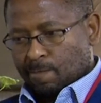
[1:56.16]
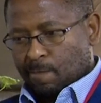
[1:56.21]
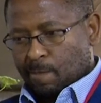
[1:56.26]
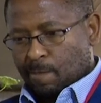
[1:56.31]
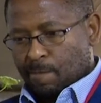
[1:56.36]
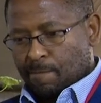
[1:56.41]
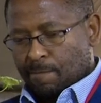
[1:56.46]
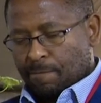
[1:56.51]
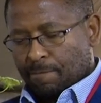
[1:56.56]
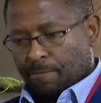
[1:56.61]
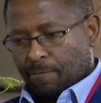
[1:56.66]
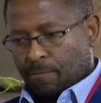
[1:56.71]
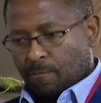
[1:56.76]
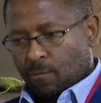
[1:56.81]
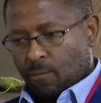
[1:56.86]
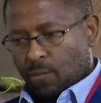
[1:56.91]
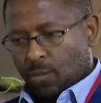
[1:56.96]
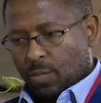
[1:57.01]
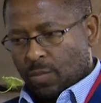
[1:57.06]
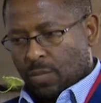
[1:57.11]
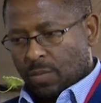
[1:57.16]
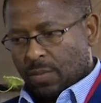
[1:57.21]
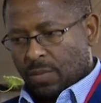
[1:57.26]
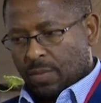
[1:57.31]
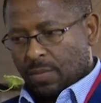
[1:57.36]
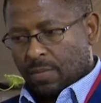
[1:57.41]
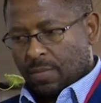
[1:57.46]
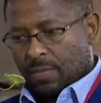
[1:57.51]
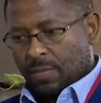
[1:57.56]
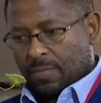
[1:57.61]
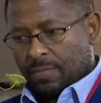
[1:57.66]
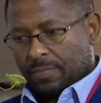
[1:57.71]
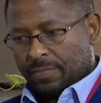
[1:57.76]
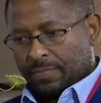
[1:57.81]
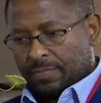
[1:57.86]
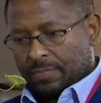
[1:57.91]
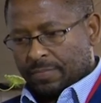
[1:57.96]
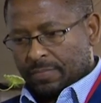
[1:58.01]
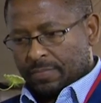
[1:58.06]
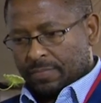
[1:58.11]

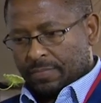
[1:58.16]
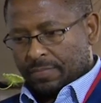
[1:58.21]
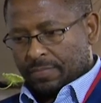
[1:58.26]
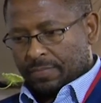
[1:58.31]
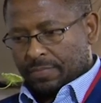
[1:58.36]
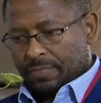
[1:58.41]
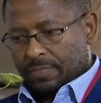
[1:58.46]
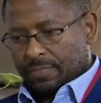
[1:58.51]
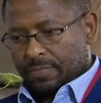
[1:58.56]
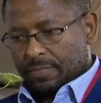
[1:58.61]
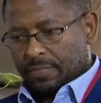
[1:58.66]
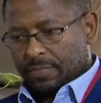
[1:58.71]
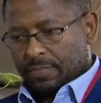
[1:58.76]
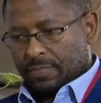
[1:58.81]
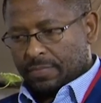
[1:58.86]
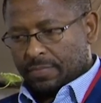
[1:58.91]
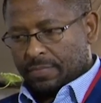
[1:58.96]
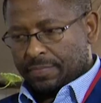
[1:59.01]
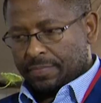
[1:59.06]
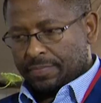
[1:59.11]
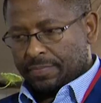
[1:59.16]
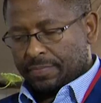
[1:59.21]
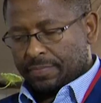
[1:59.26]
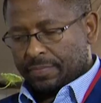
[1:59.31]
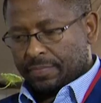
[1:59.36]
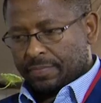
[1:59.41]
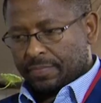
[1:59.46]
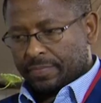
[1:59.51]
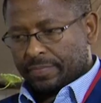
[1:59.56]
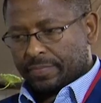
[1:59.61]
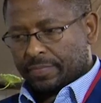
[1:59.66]
(not speaking)